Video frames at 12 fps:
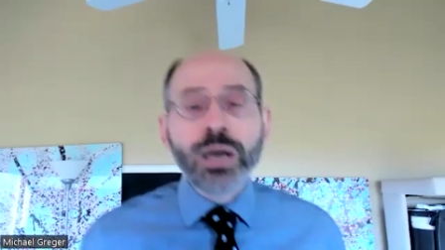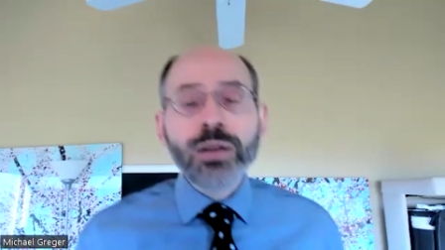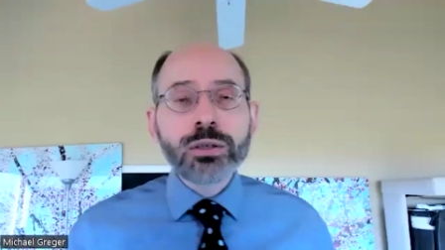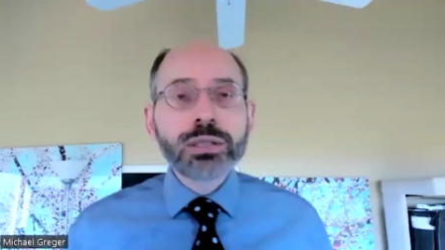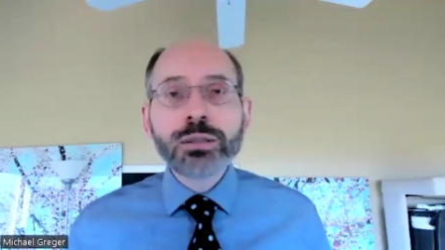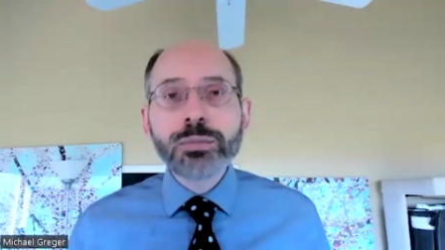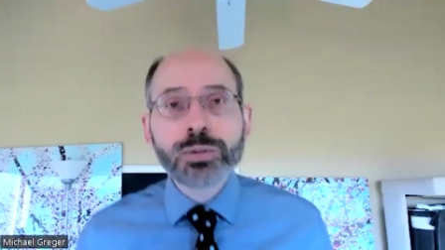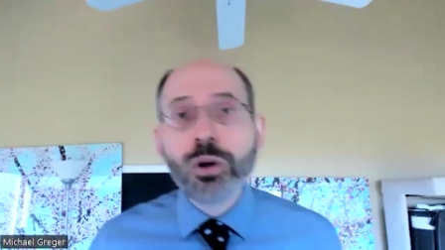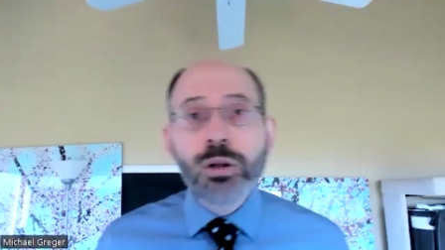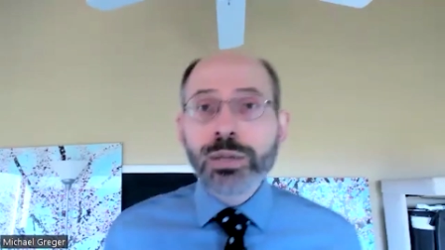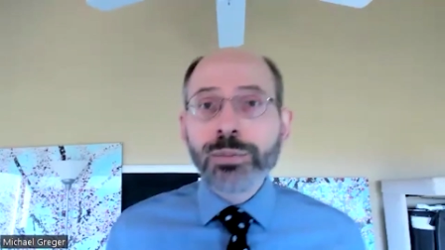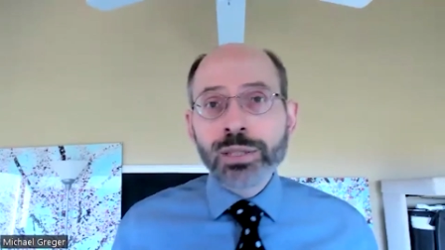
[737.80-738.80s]
it's the
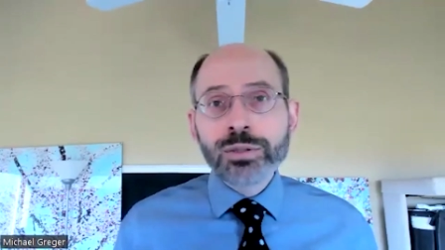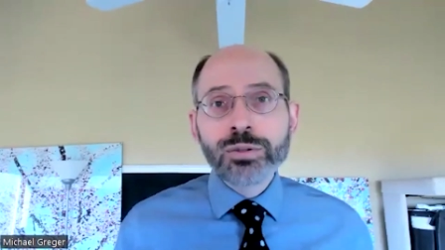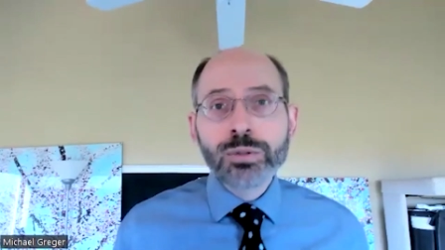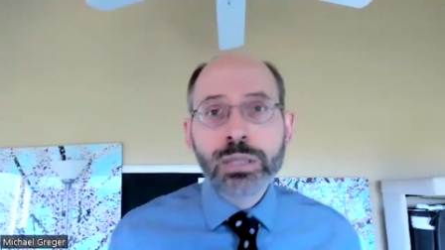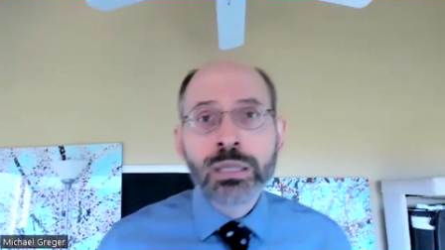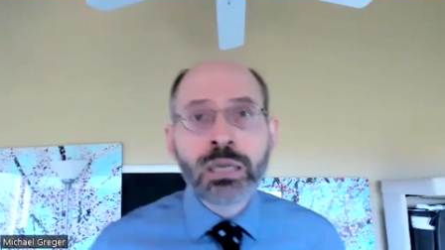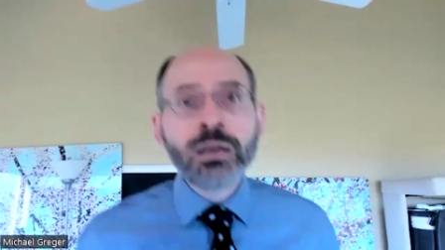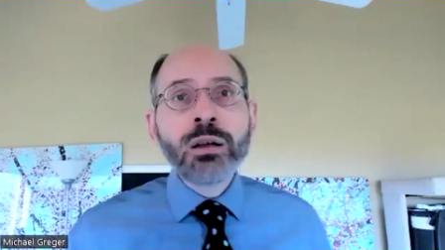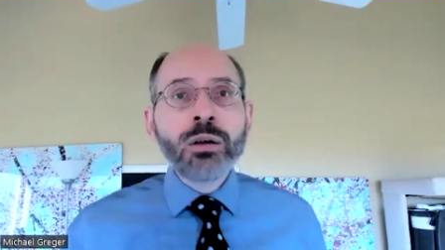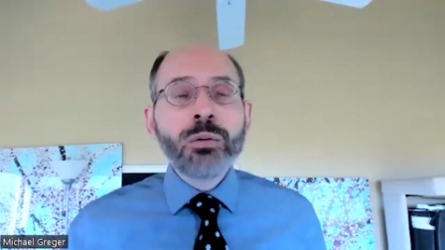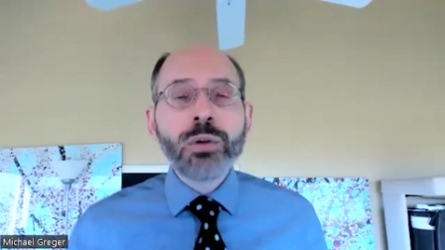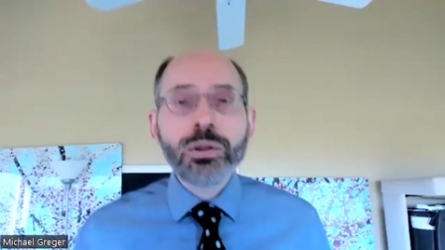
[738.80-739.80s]
petroleum industry,
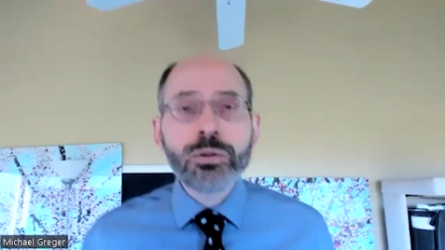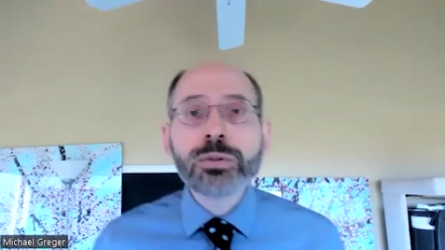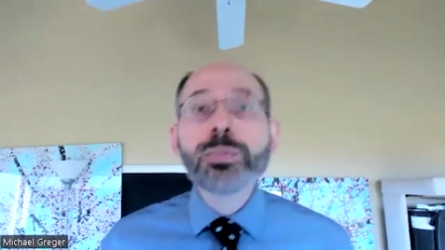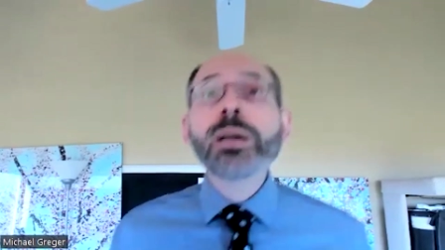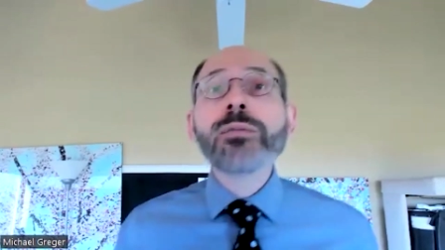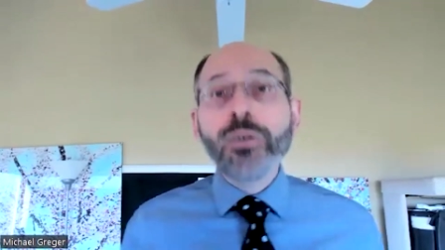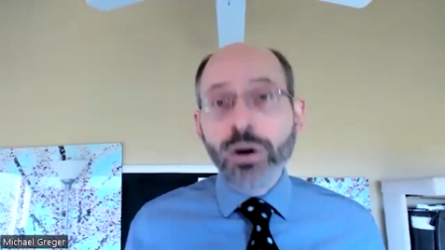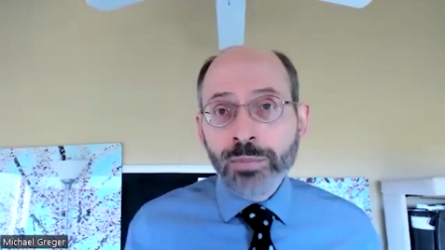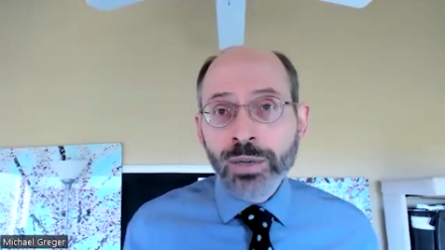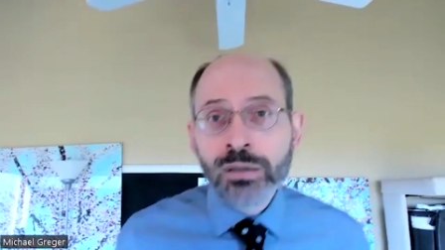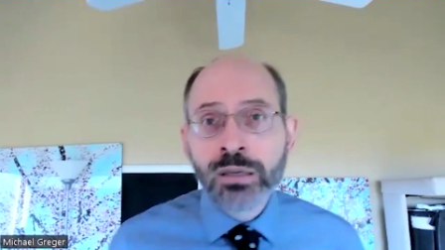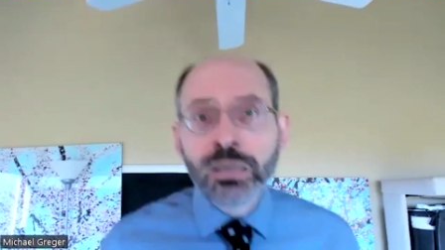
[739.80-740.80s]
whether it's big pharma,
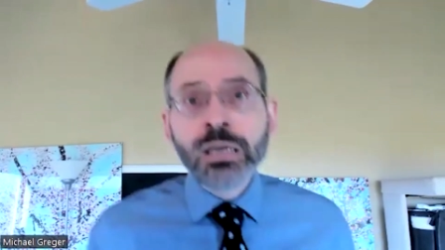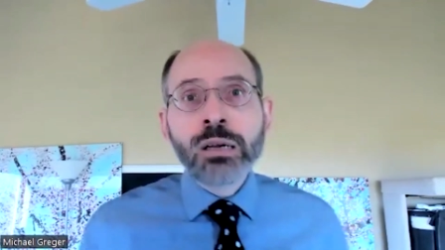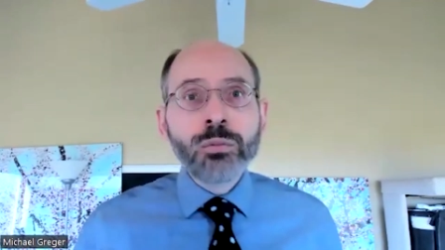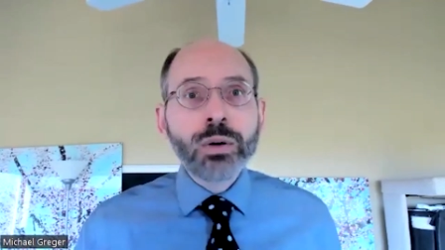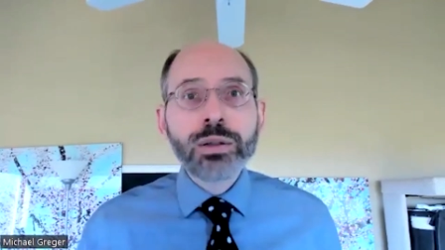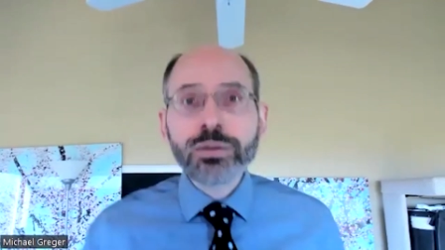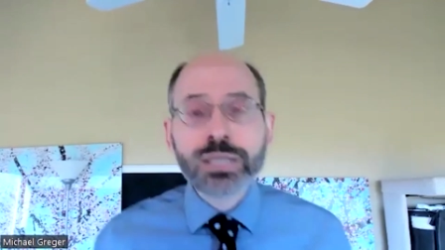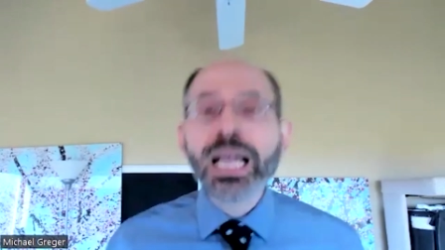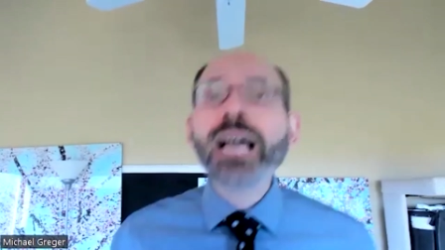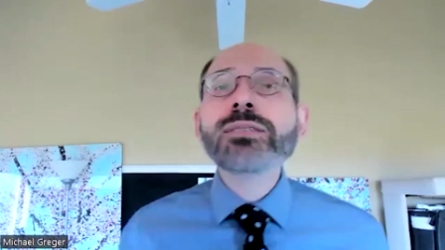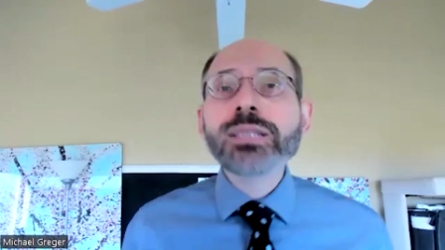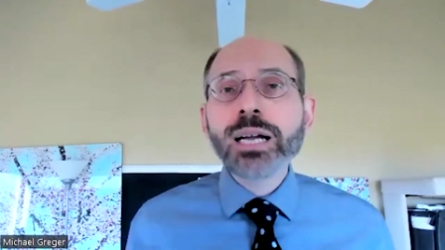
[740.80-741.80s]
whether it's the
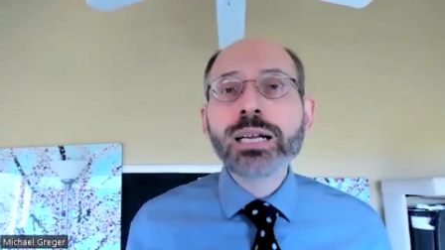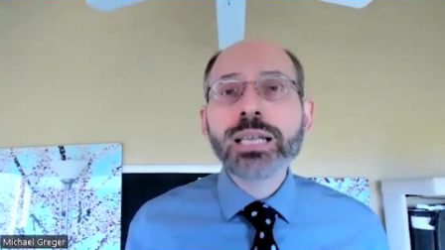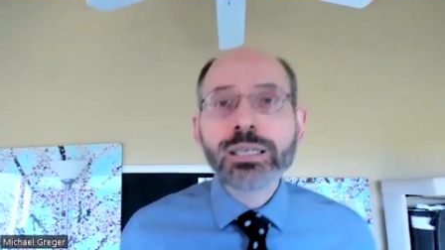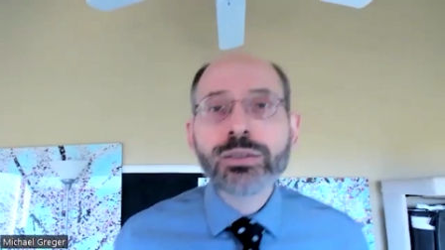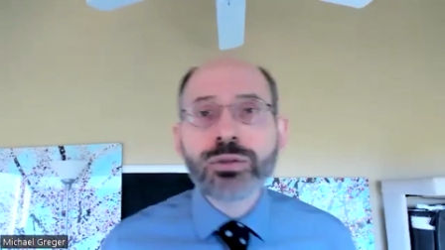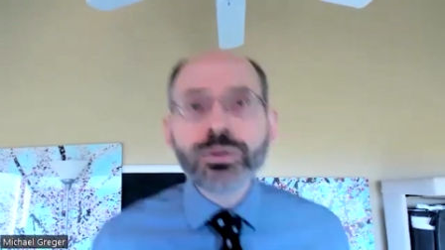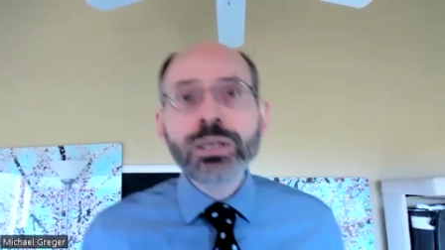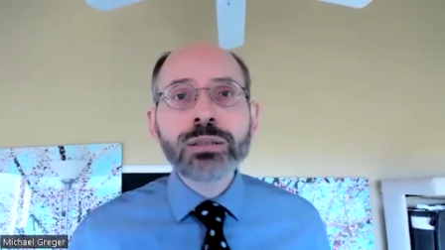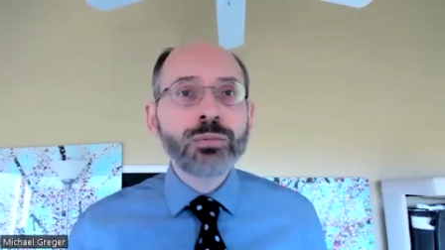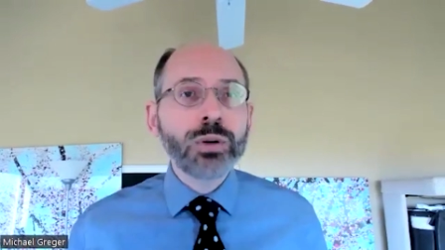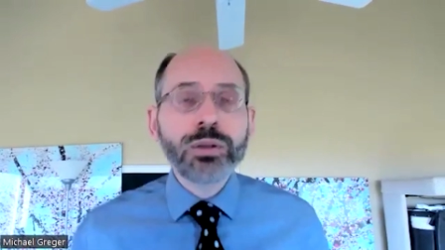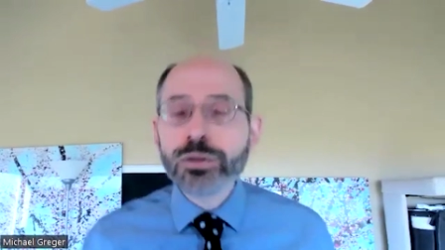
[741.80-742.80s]
livestock industries,
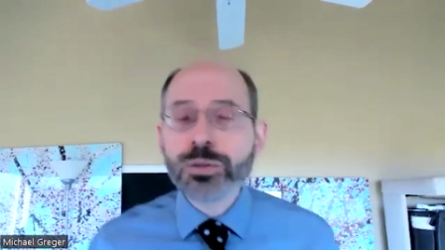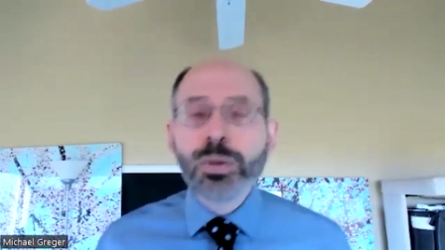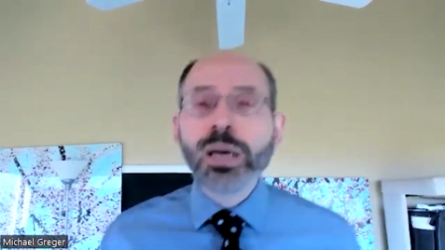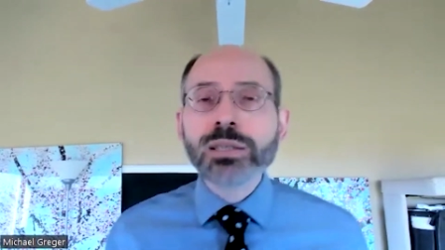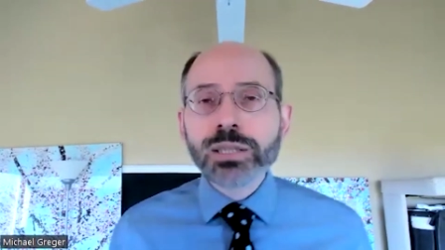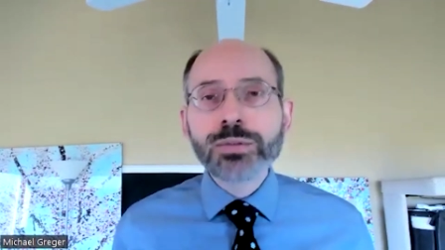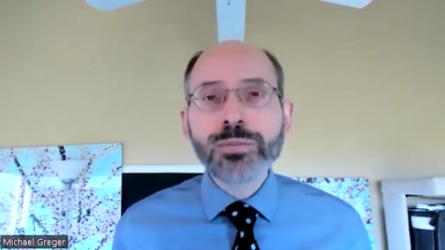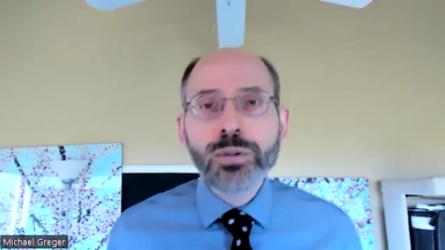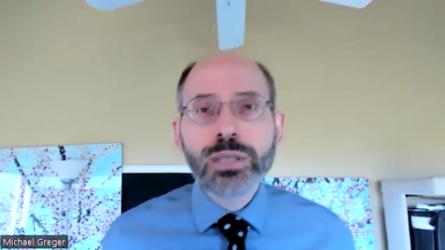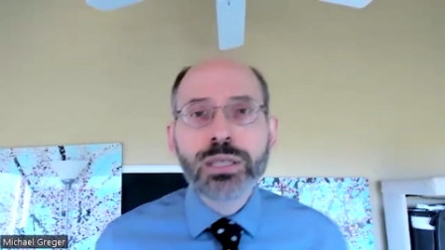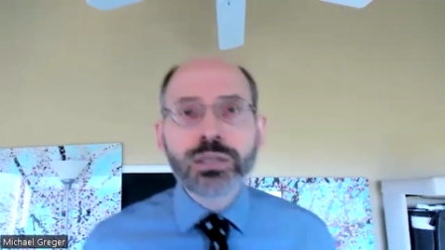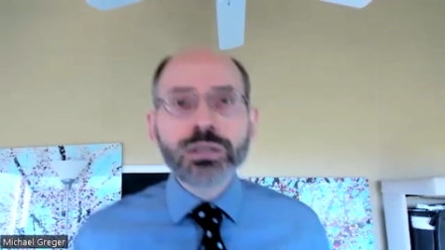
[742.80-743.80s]
whether it's processed food
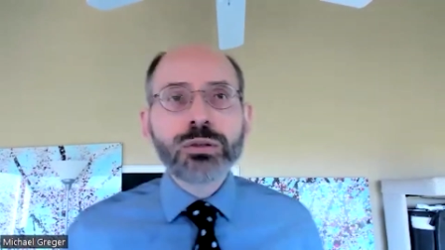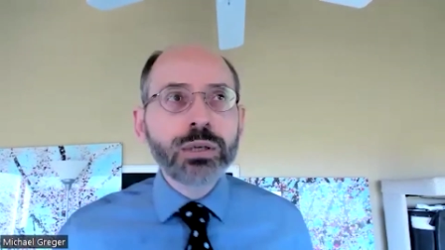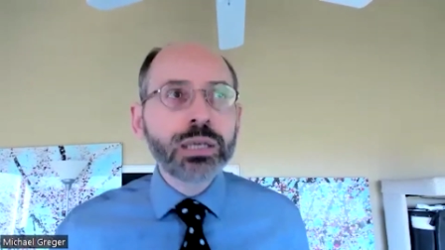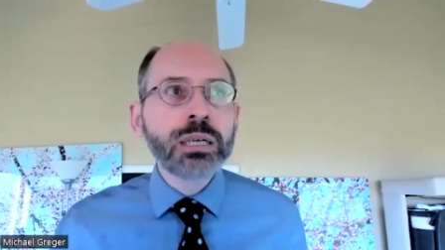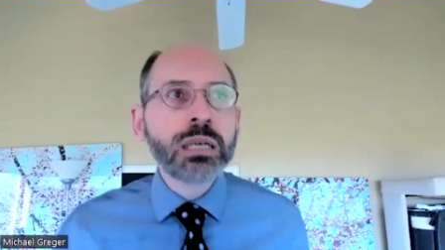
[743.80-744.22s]
industry,